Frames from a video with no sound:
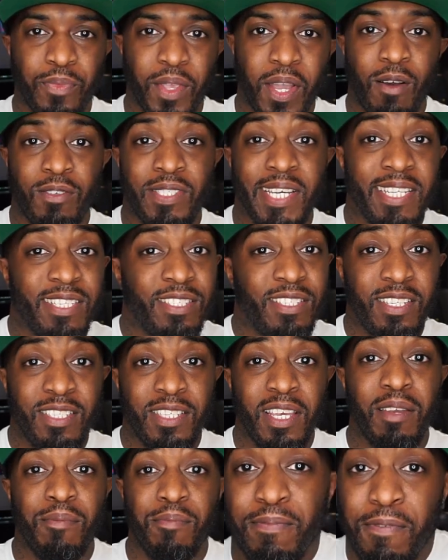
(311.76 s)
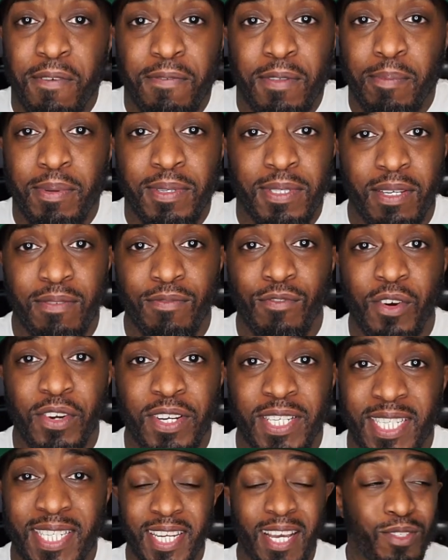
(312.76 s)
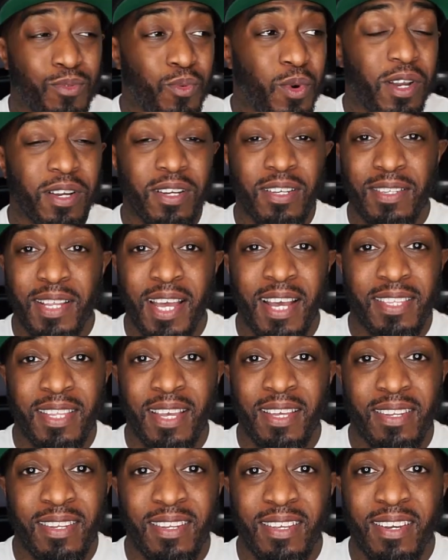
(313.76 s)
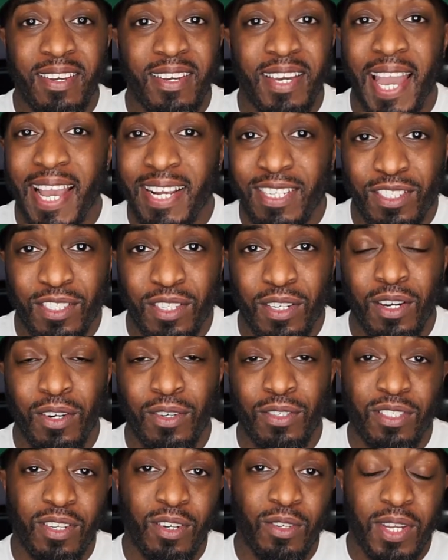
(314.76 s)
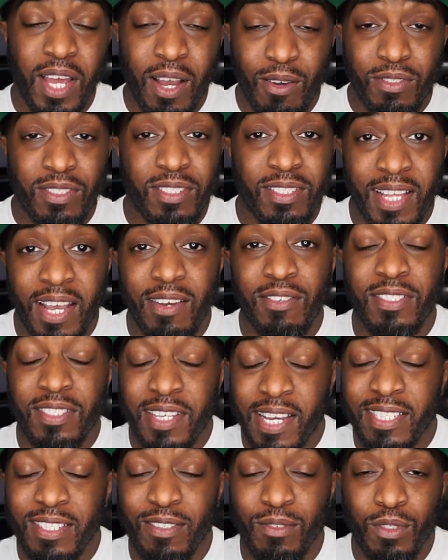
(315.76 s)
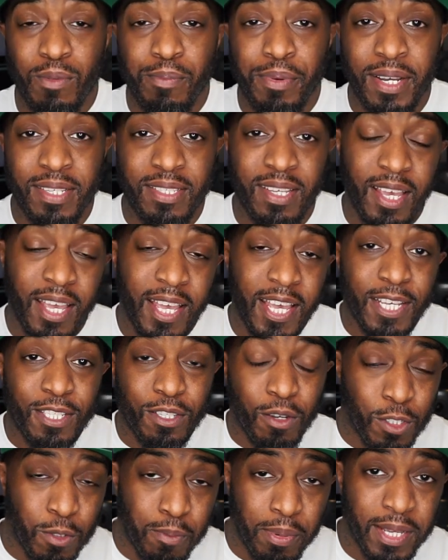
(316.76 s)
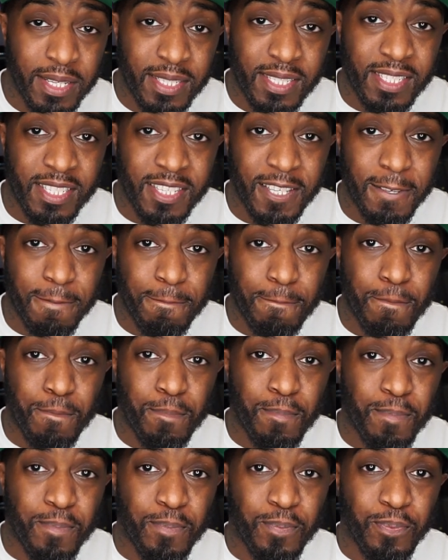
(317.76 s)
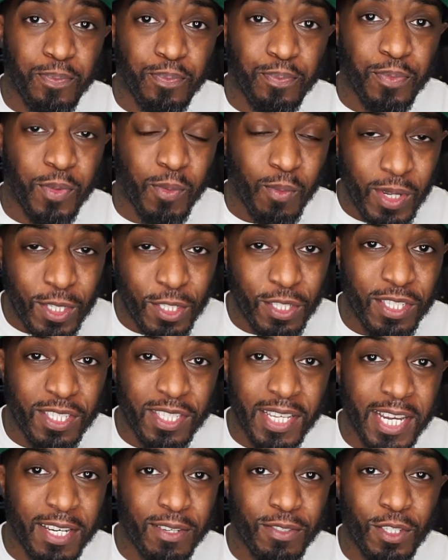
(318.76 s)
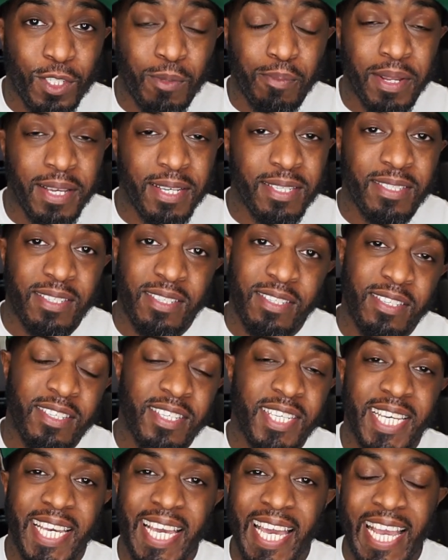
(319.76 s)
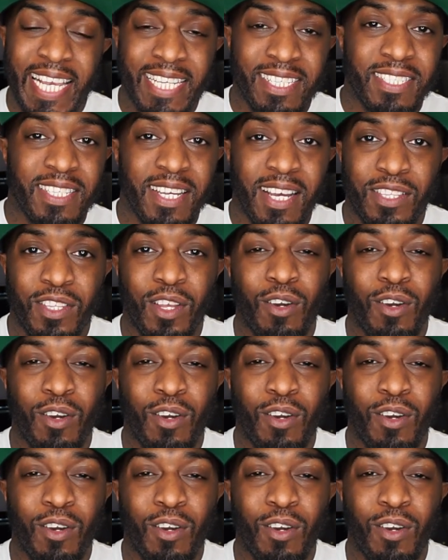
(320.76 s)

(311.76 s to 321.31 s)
I was added to the team, 50% royalties, and that's work that I'd done ages ago. So that was a nice little surprise. So splits. Once you decide on your splits, easier done.